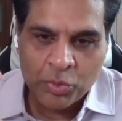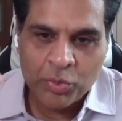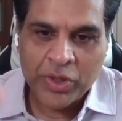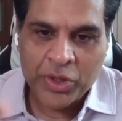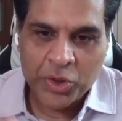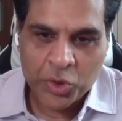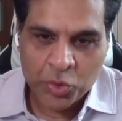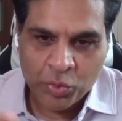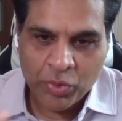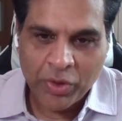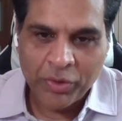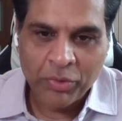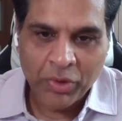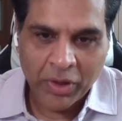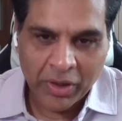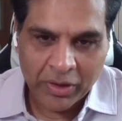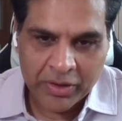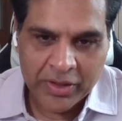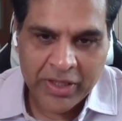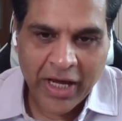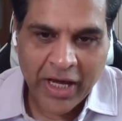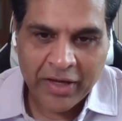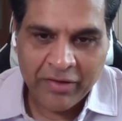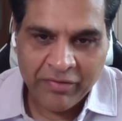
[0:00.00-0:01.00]
which we will
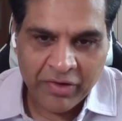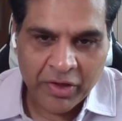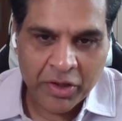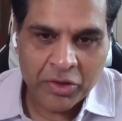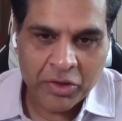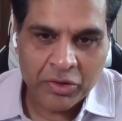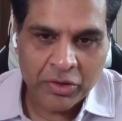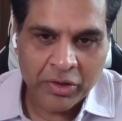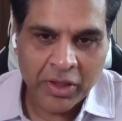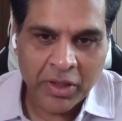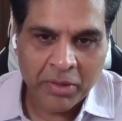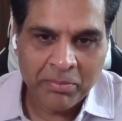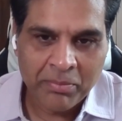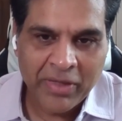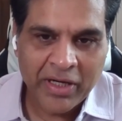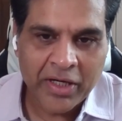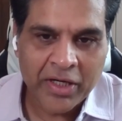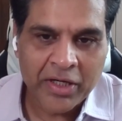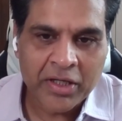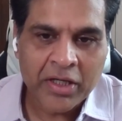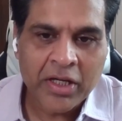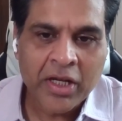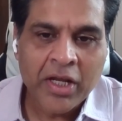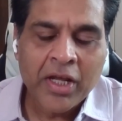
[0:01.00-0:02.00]
dive into in a
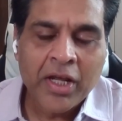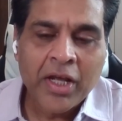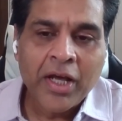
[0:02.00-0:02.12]
minute.